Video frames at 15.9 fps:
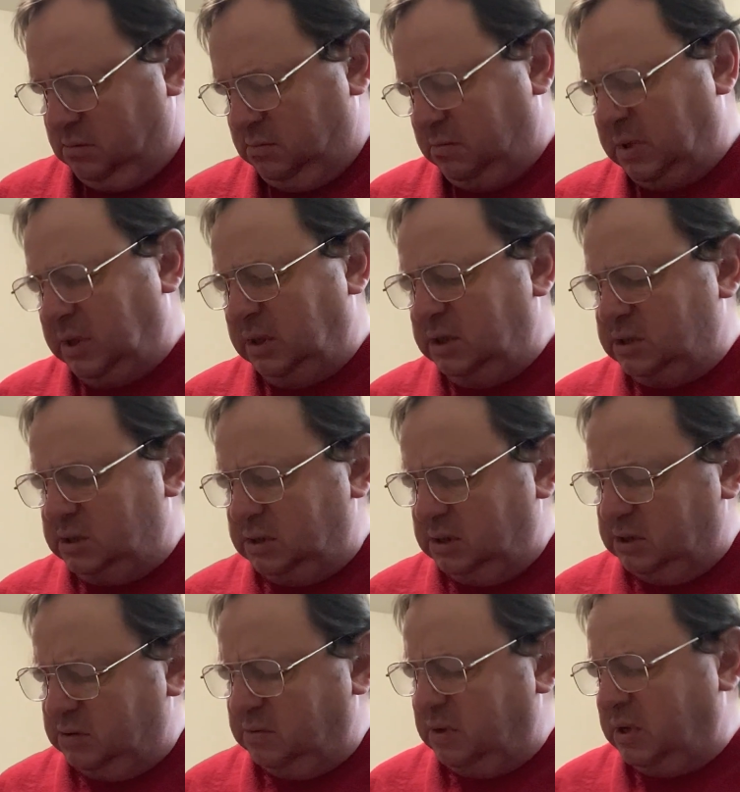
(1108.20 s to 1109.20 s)
But
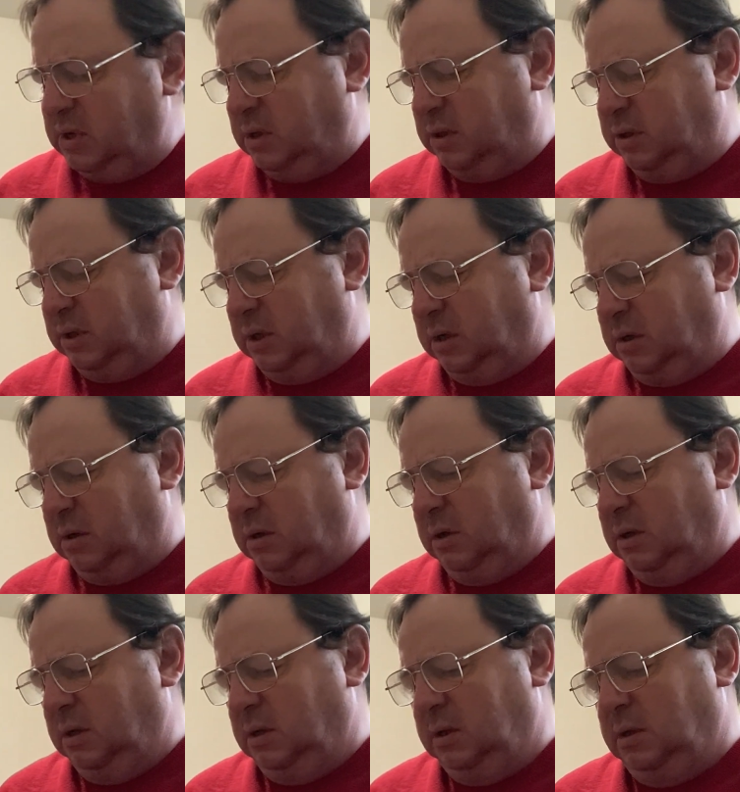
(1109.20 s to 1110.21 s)
it's very thick.
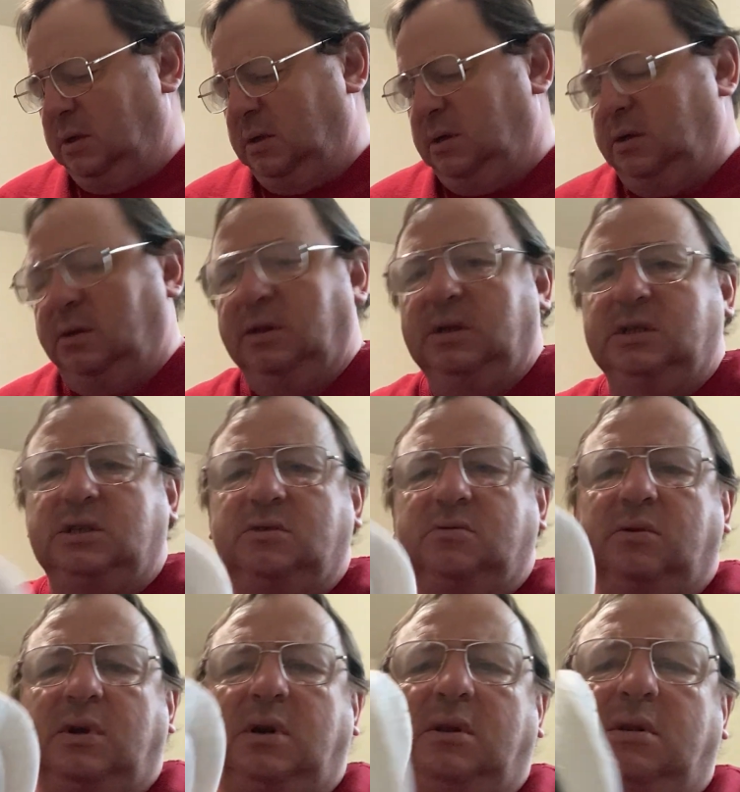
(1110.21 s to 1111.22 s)
This is
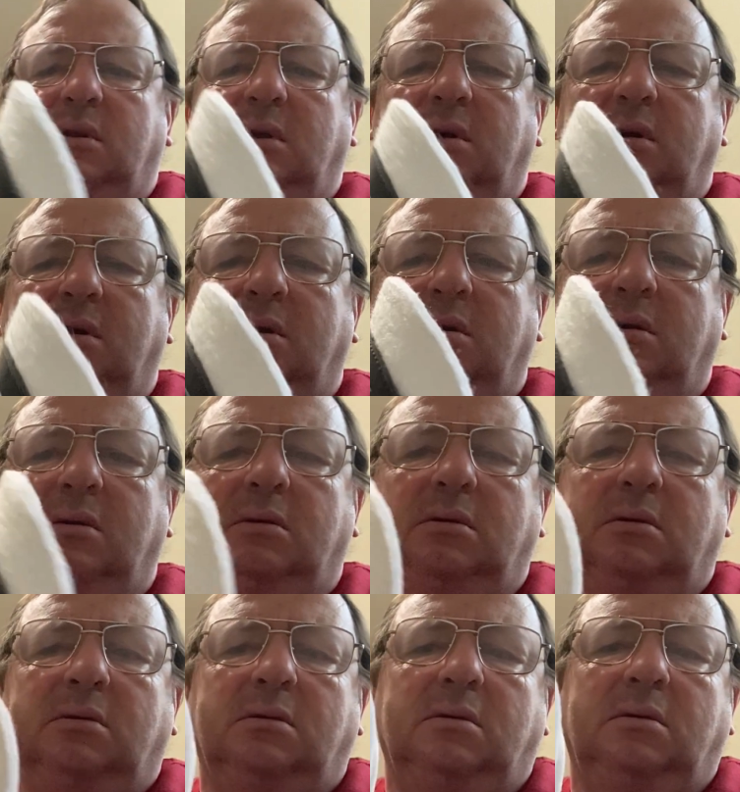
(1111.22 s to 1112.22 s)
very thick
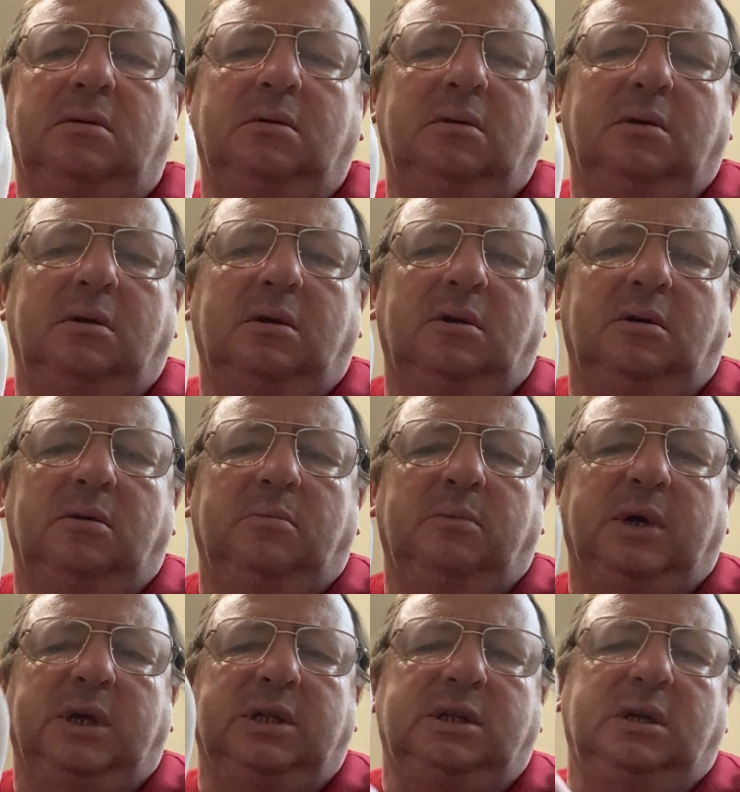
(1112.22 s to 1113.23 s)

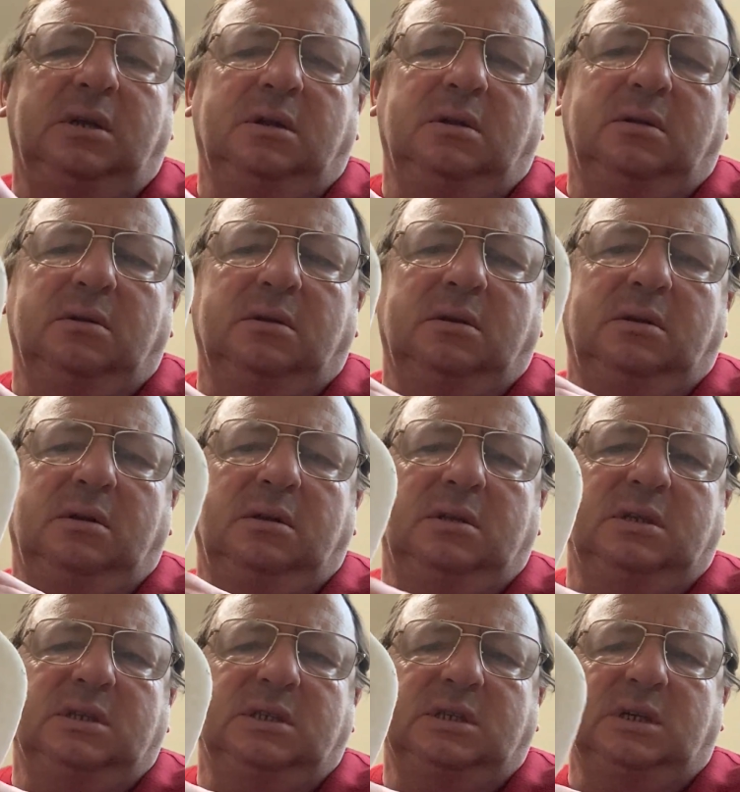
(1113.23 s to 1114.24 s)
material,
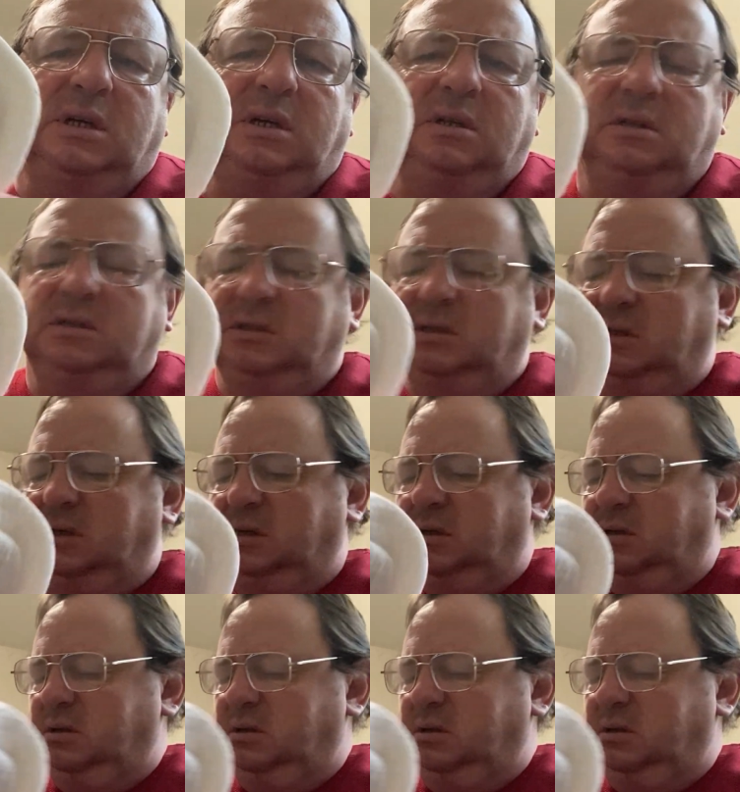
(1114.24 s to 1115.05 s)
and inside is like